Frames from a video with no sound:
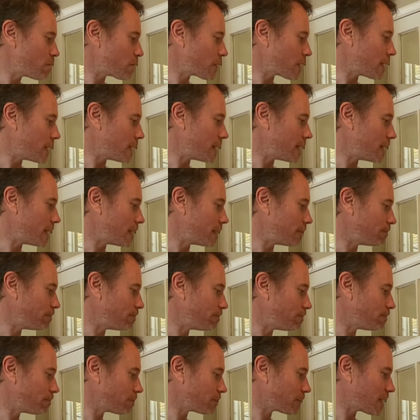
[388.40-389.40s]

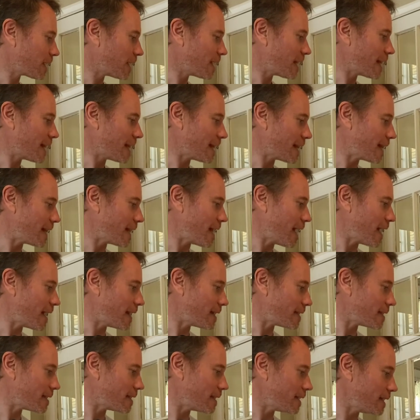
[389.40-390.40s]

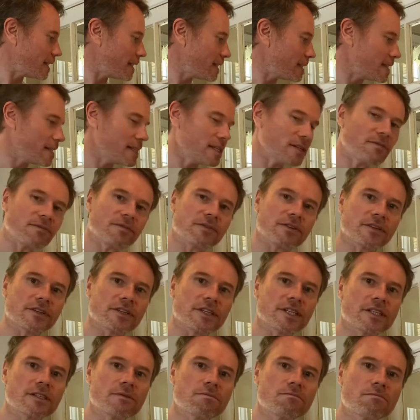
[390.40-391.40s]
That is different.
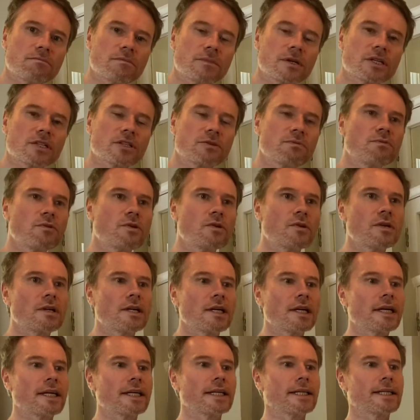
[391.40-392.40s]
It's much more
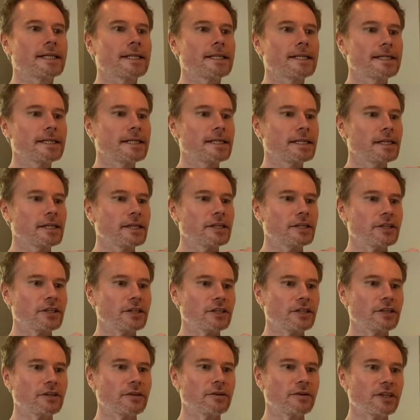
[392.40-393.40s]
like,
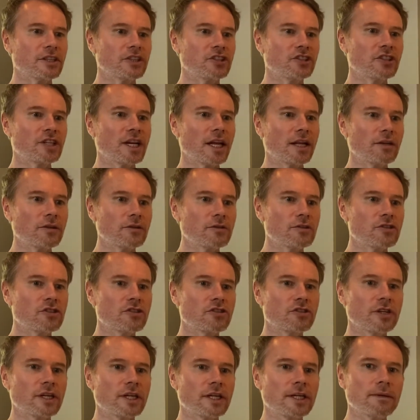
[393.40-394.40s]
you know, a shallow
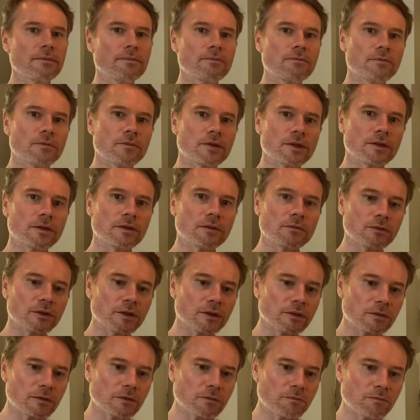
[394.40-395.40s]
stream with
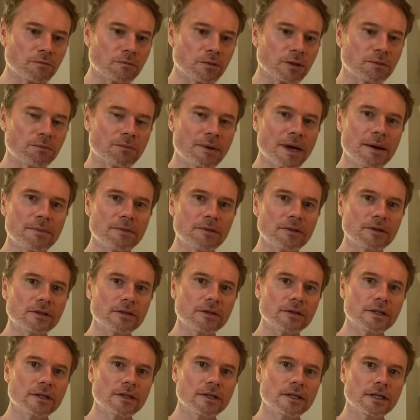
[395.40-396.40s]
pebble
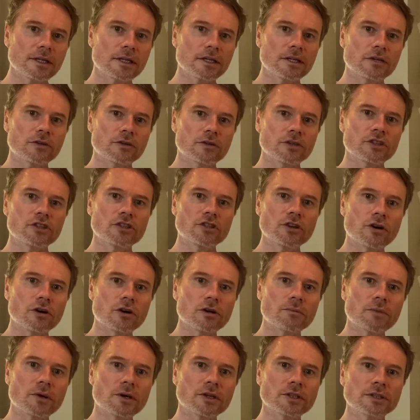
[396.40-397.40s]
or chalk
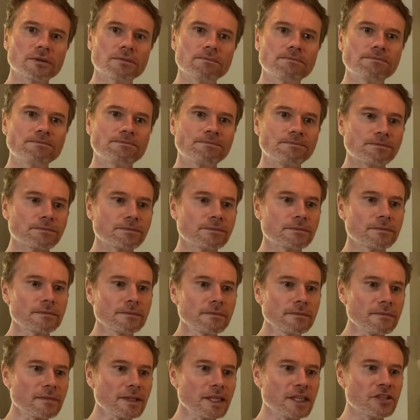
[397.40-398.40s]
bottom.
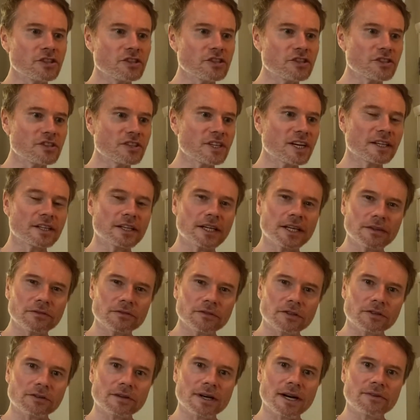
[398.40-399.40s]
It's just that kind of
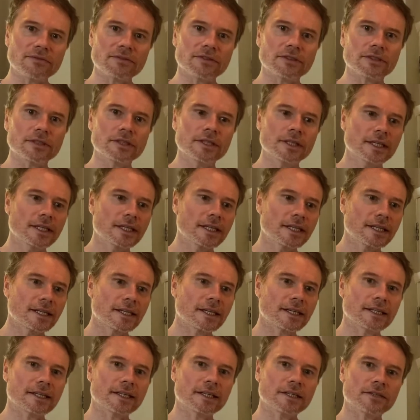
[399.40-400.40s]
gravel,
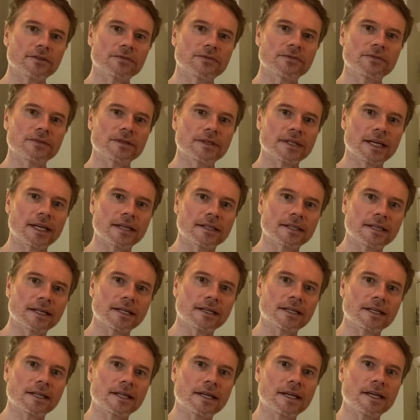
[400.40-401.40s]
that kind of
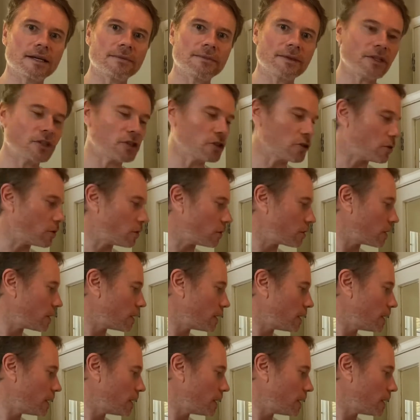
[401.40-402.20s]
limey chalk.